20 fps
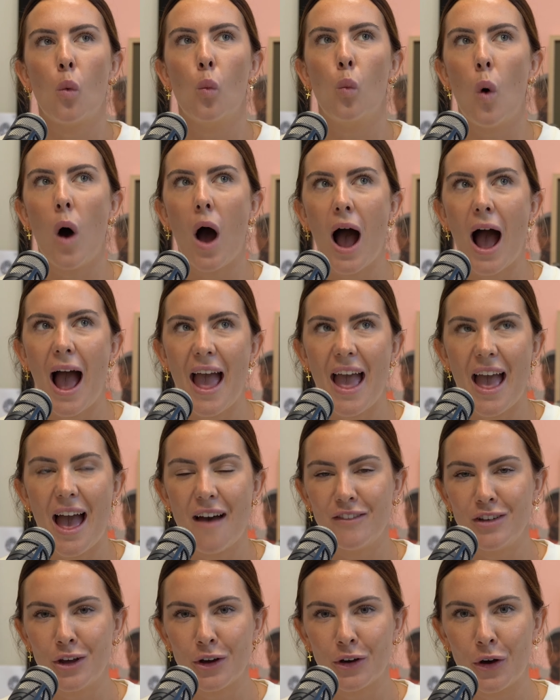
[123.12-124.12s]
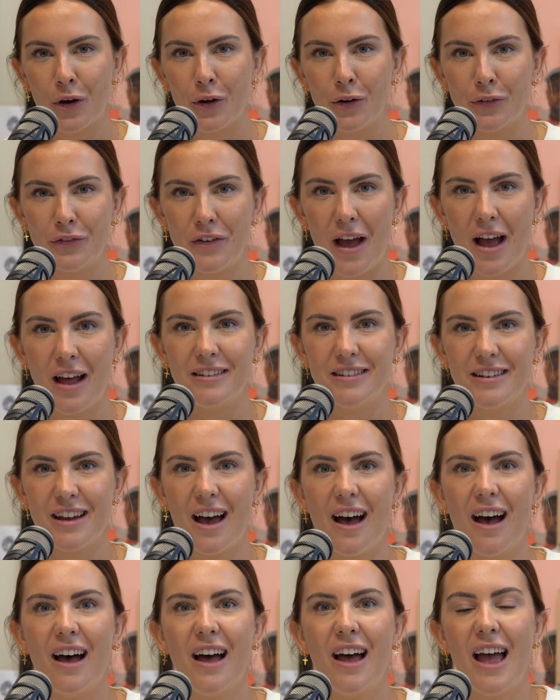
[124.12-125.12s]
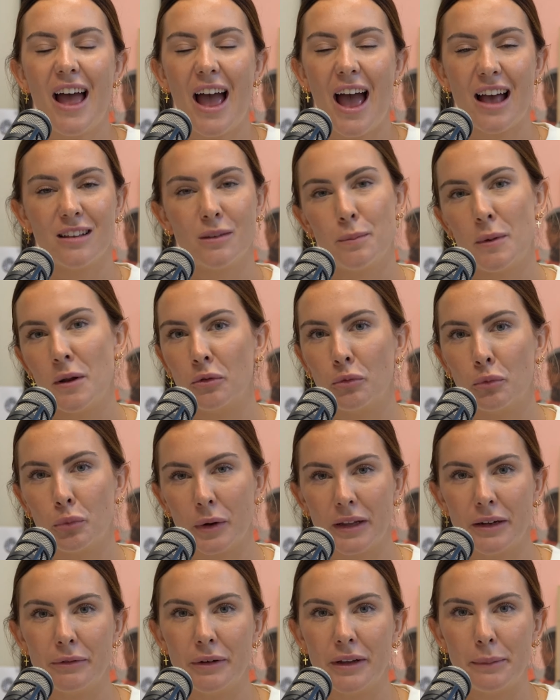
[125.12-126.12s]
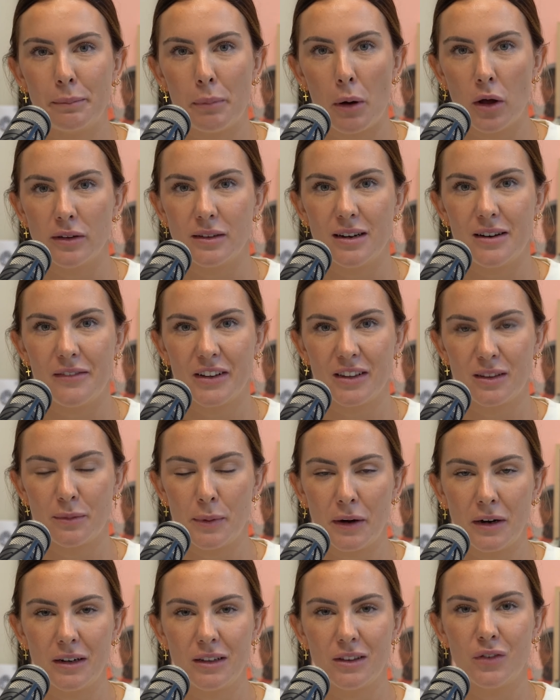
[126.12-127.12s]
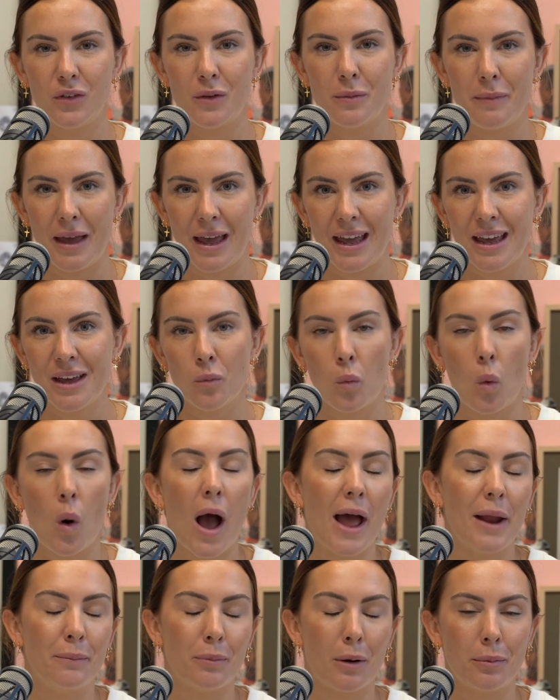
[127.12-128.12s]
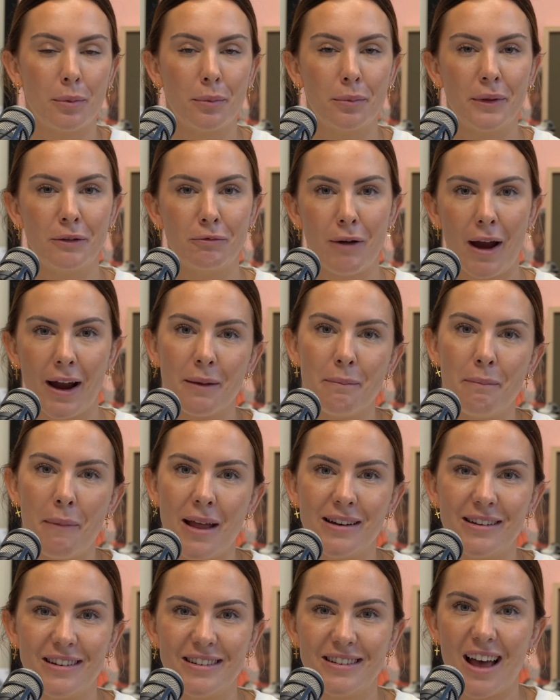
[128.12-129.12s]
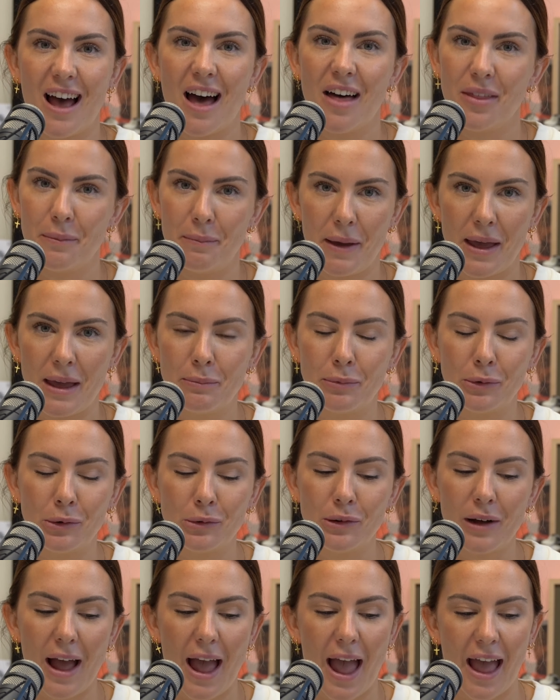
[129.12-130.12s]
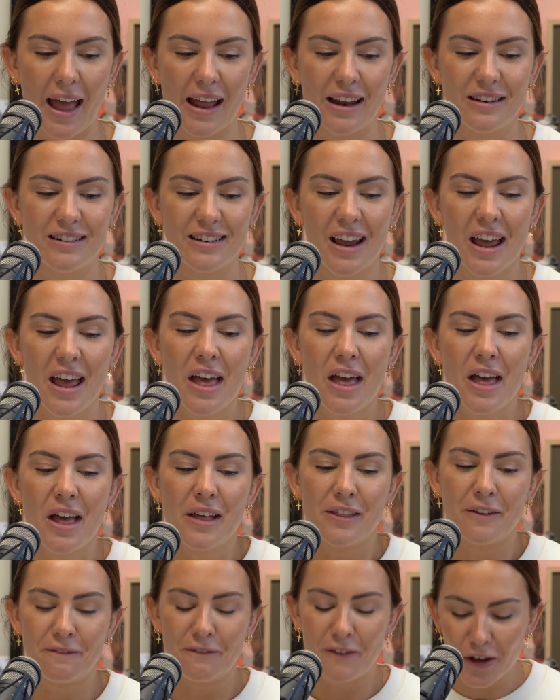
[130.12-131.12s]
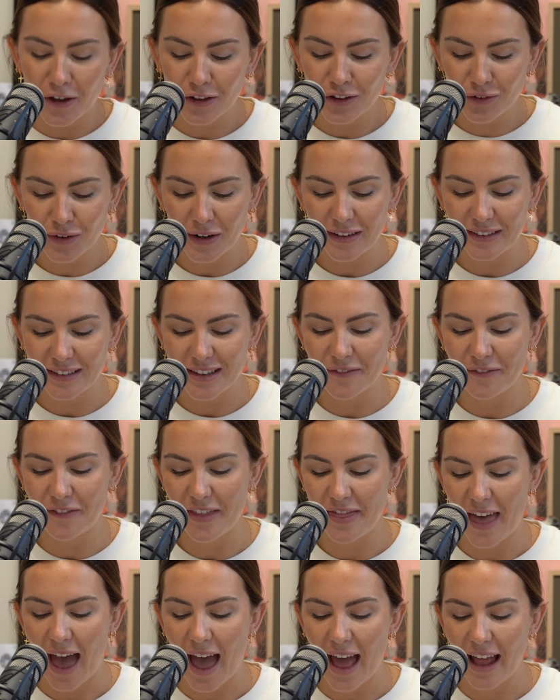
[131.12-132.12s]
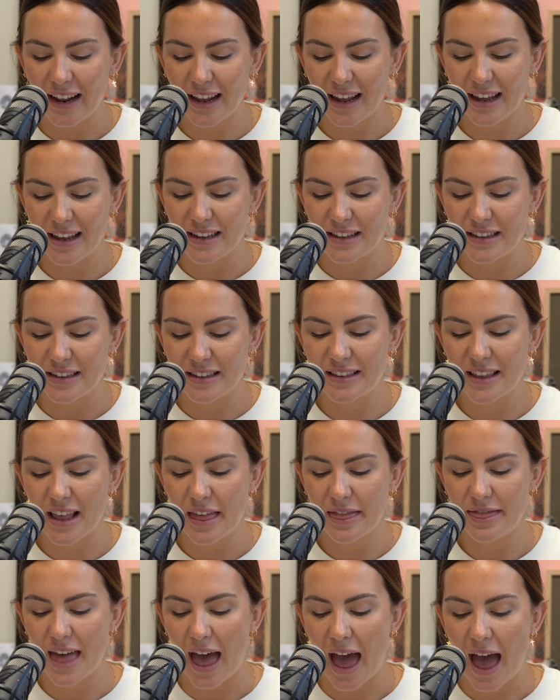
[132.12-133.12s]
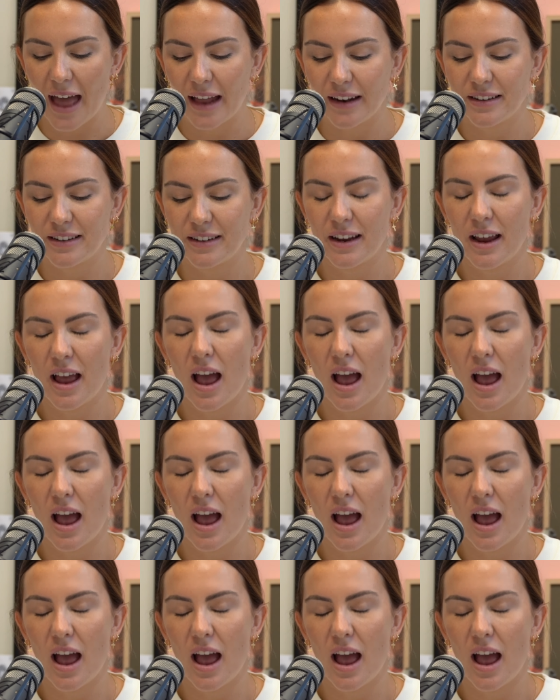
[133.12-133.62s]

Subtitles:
why having a co-founder has been a really, really positive experience for me and why I'd probably recommend it to other people. And the first reason for that is that